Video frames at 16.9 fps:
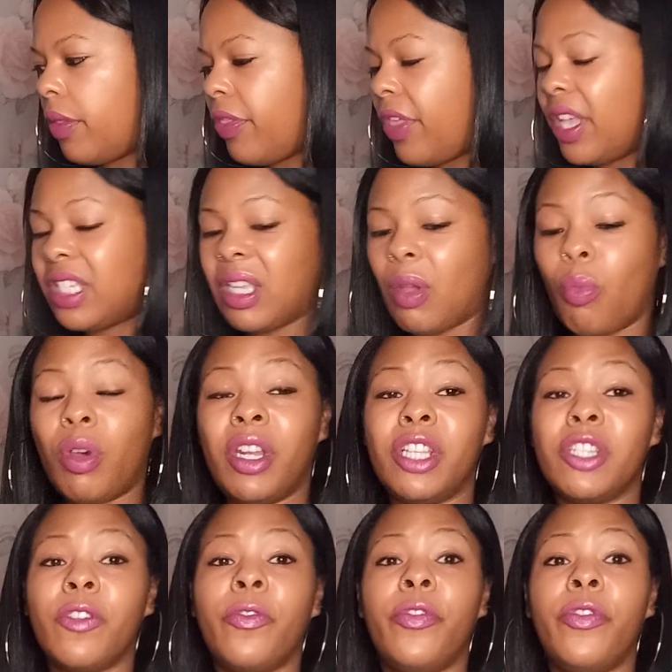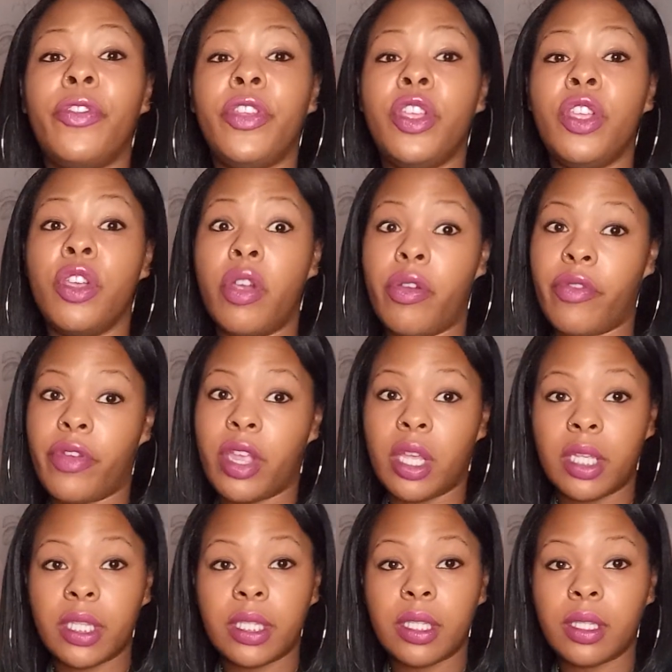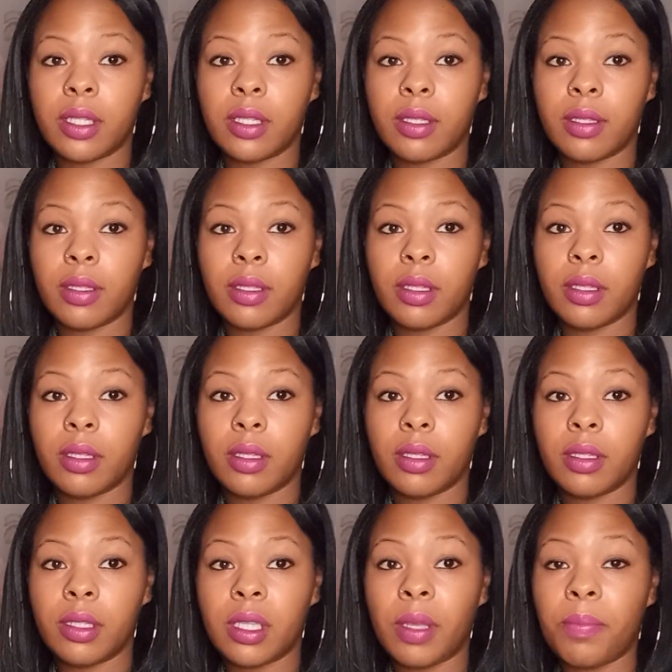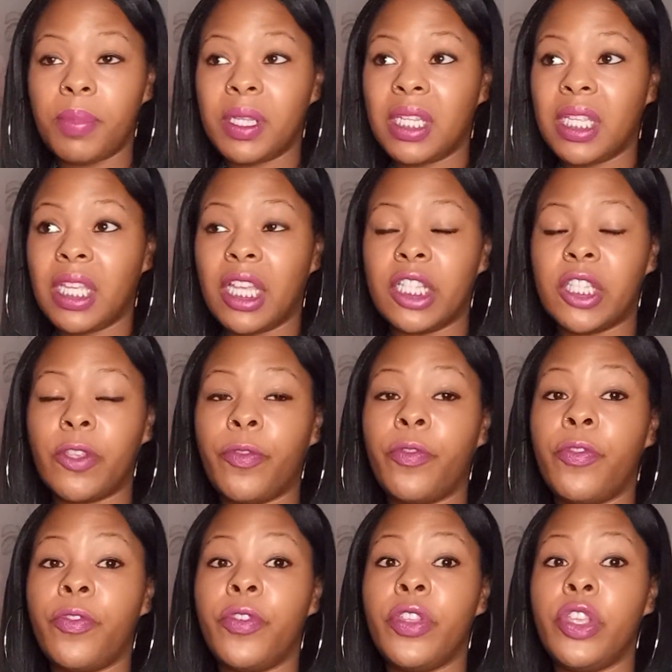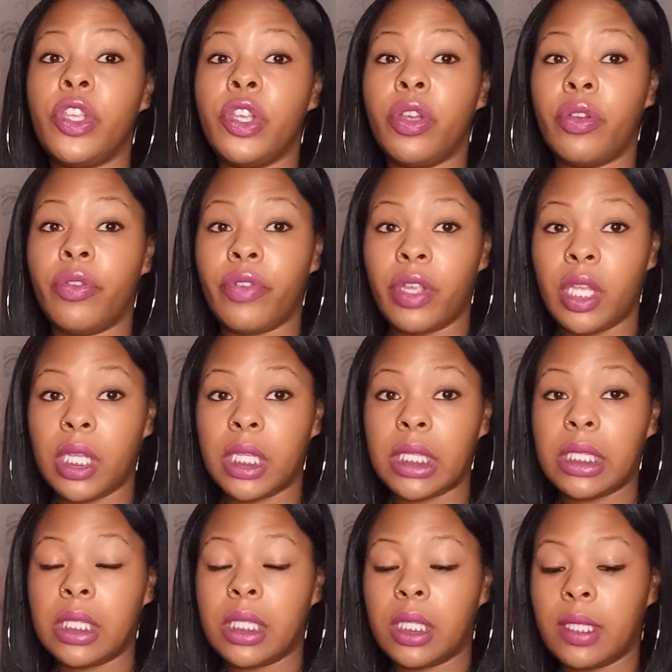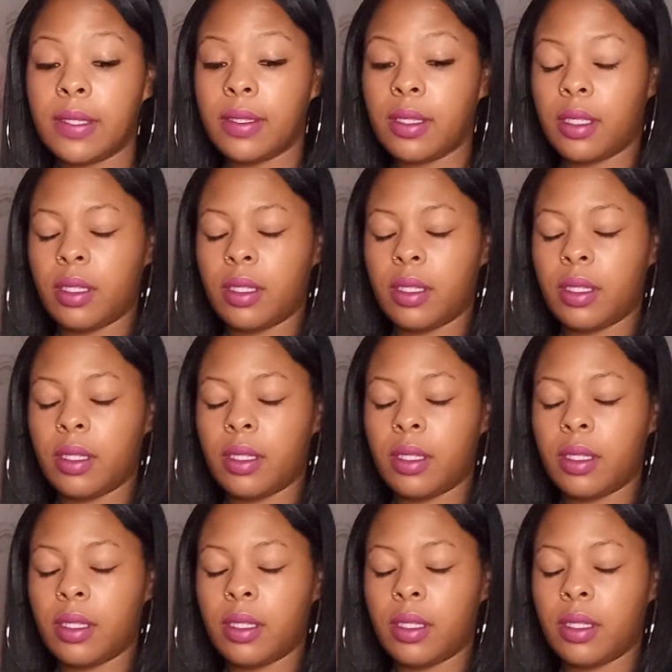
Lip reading: There, someone is furious. Somebody is furious.